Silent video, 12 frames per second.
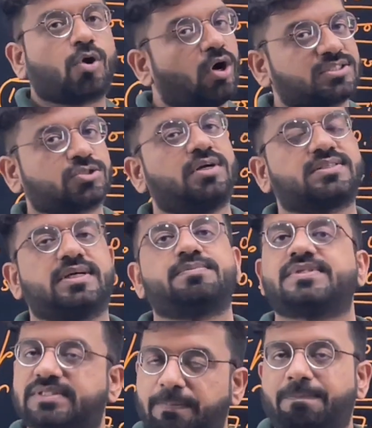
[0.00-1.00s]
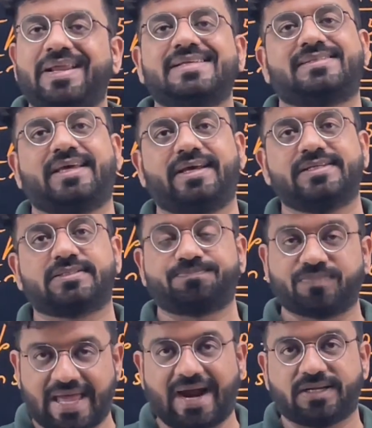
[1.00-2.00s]
Cost concept simply says
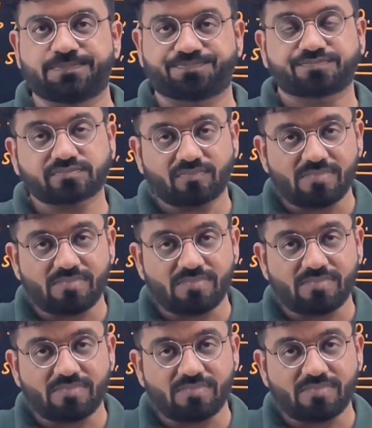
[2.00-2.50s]
that